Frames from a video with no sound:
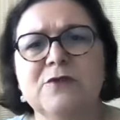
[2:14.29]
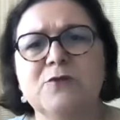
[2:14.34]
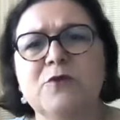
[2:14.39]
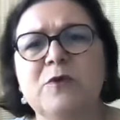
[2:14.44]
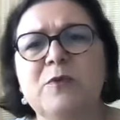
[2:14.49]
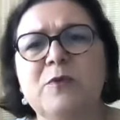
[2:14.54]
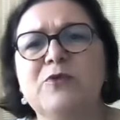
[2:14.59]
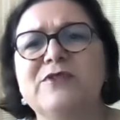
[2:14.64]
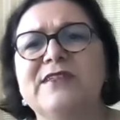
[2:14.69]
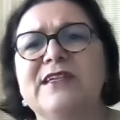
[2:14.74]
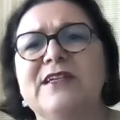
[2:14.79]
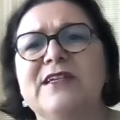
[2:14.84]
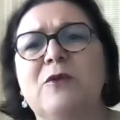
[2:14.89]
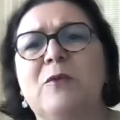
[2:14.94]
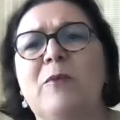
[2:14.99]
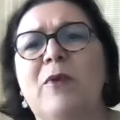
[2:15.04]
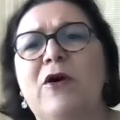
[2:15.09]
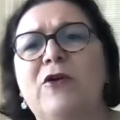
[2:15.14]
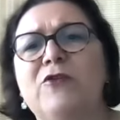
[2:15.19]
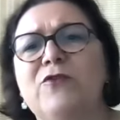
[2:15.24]
represent
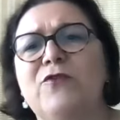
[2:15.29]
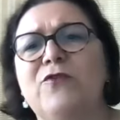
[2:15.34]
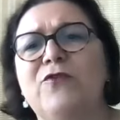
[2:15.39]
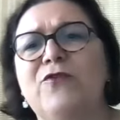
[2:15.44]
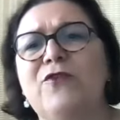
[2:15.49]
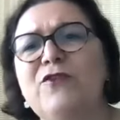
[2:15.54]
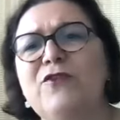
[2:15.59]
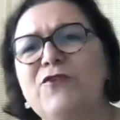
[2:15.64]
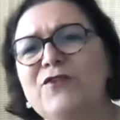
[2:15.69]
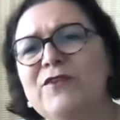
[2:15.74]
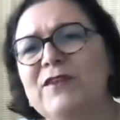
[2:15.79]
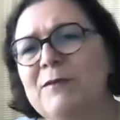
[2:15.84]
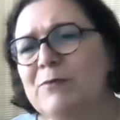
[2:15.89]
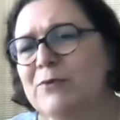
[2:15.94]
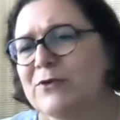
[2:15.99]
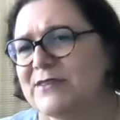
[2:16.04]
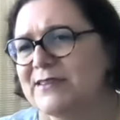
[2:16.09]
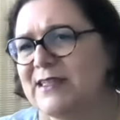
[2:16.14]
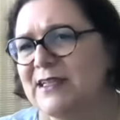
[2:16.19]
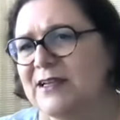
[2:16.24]
about
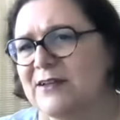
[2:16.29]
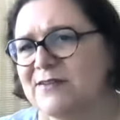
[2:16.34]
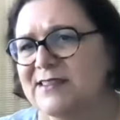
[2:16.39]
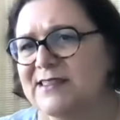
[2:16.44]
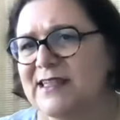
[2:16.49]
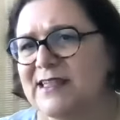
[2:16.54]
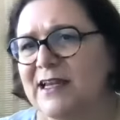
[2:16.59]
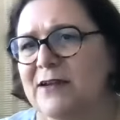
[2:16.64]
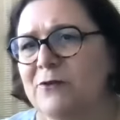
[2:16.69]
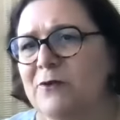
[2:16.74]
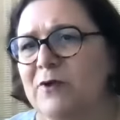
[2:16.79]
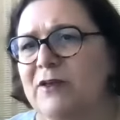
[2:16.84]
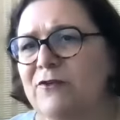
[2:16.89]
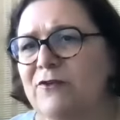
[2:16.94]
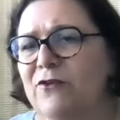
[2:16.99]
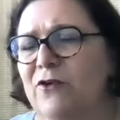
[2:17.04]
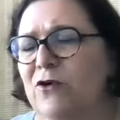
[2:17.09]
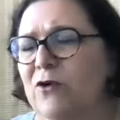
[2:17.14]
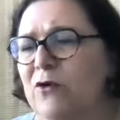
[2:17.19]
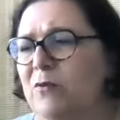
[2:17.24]
50% of salary
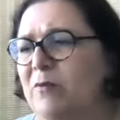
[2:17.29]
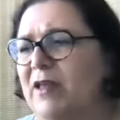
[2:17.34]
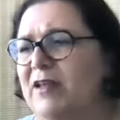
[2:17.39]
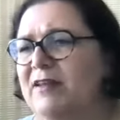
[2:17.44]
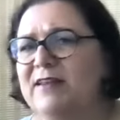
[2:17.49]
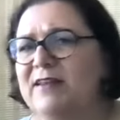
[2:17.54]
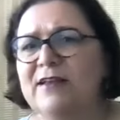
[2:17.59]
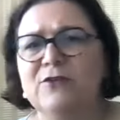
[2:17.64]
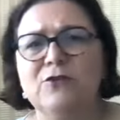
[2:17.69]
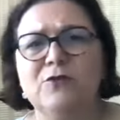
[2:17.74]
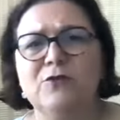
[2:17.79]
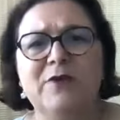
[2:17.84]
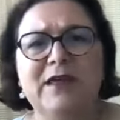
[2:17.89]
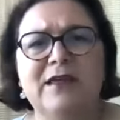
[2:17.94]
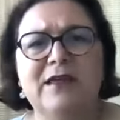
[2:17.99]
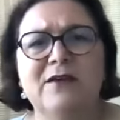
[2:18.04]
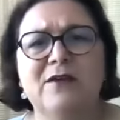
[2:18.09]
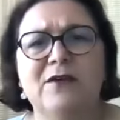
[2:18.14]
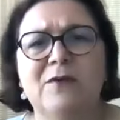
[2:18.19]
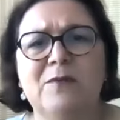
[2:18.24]
for
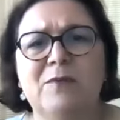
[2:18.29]
mandatory